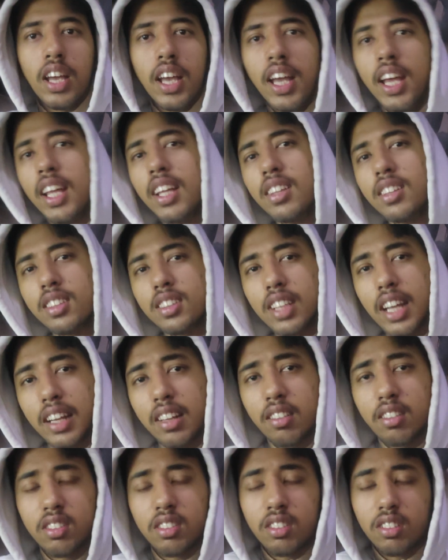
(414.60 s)
and
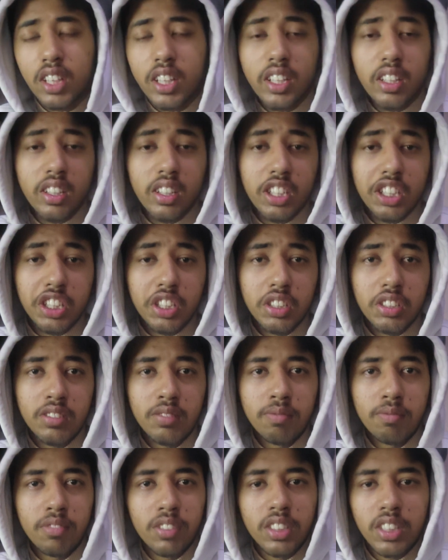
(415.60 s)
that
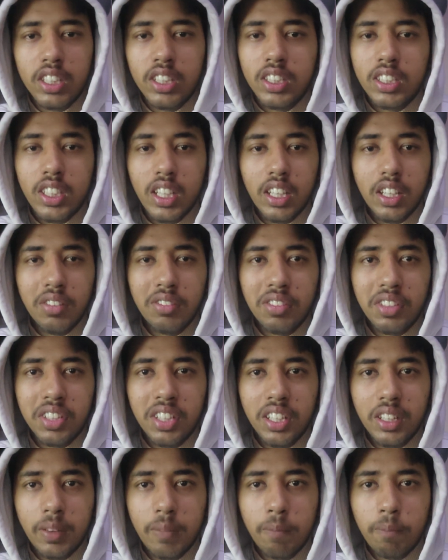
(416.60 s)
recognition changed
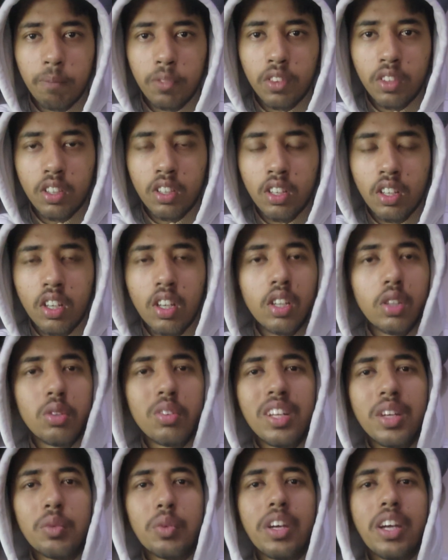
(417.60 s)
everything.
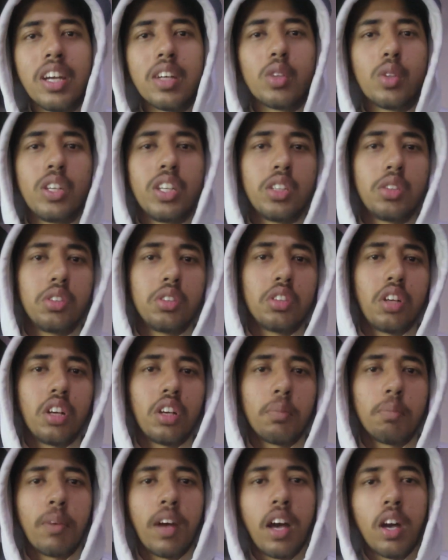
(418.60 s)
Today, we are going to
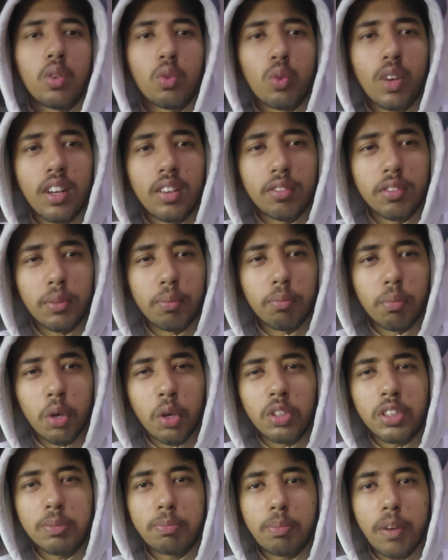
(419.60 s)
talk about one of the
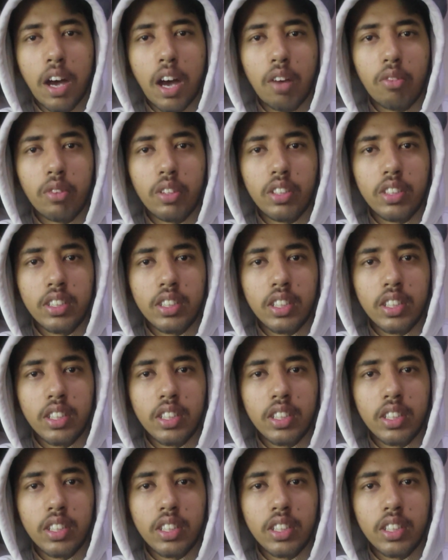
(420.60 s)
most powerful